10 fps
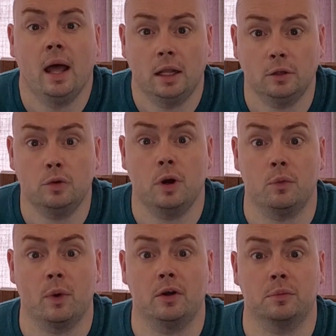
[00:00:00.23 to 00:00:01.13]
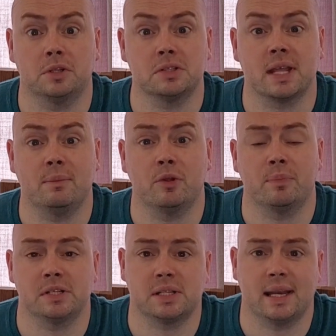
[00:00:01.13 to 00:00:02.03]
Hello and welcome to STEM with
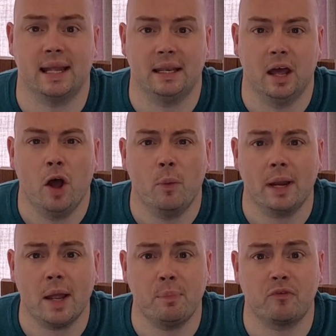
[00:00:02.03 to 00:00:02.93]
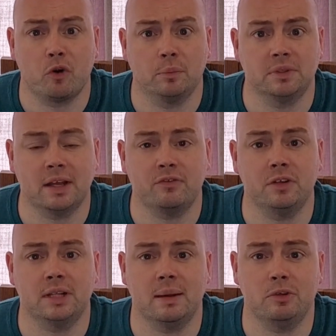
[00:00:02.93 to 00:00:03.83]
Mr. N, where I perform
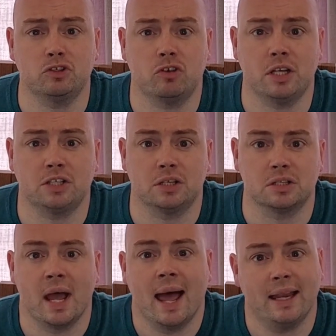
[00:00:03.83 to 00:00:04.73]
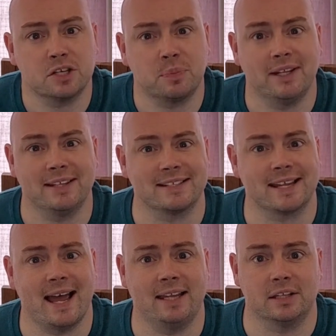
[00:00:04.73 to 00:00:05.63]
different demonstrations and explain the
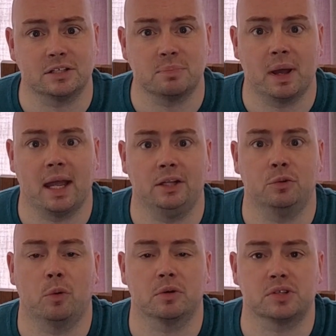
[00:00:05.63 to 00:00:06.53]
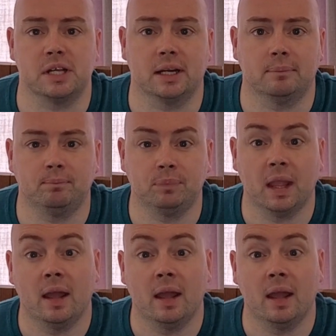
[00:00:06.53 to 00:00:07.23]
science behind what we're seeing.